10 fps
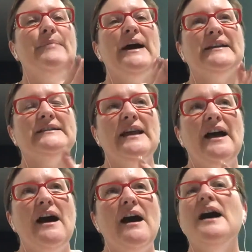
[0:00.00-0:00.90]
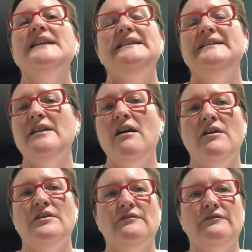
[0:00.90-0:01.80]
but I did
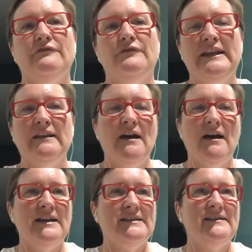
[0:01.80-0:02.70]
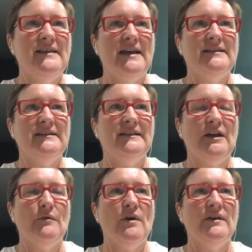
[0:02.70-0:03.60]
not realize that, you
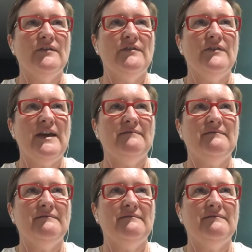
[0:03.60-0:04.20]
know what, that